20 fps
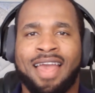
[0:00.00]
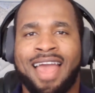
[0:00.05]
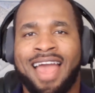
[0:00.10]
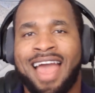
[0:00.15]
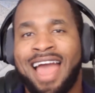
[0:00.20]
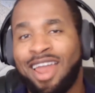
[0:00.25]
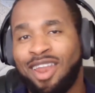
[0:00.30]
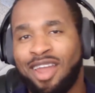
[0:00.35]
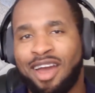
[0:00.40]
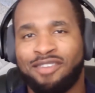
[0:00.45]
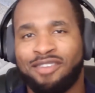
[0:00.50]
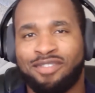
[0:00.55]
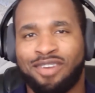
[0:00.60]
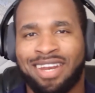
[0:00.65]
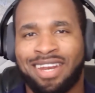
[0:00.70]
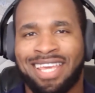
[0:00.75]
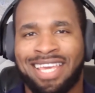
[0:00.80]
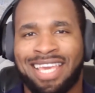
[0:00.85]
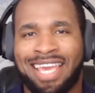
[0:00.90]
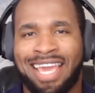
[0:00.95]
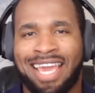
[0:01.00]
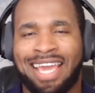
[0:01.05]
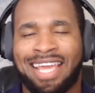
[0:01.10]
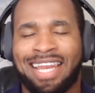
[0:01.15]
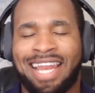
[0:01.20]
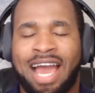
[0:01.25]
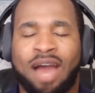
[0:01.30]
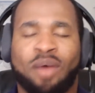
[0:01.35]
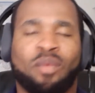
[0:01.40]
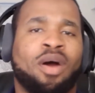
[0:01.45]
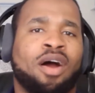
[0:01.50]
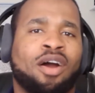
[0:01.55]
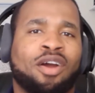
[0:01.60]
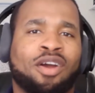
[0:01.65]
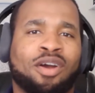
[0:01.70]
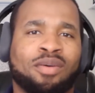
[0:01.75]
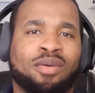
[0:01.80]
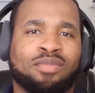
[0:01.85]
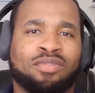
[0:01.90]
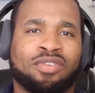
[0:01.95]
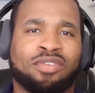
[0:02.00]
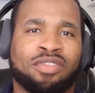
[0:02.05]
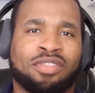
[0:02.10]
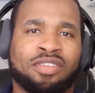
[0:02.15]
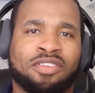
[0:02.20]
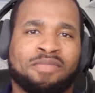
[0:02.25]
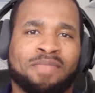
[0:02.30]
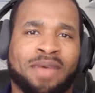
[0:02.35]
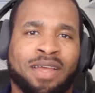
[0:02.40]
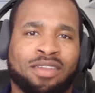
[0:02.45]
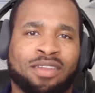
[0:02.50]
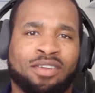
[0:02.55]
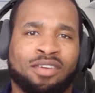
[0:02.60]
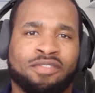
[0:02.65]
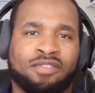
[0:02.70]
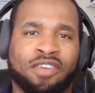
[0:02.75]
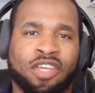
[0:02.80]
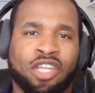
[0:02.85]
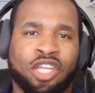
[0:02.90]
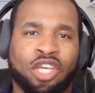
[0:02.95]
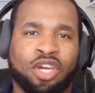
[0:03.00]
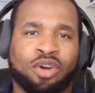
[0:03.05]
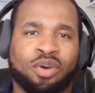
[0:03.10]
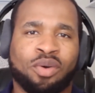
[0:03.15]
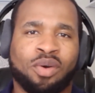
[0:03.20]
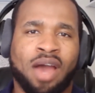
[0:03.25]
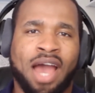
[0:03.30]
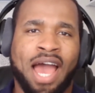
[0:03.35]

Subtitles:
Hello everyone again, and welcome to this particular video,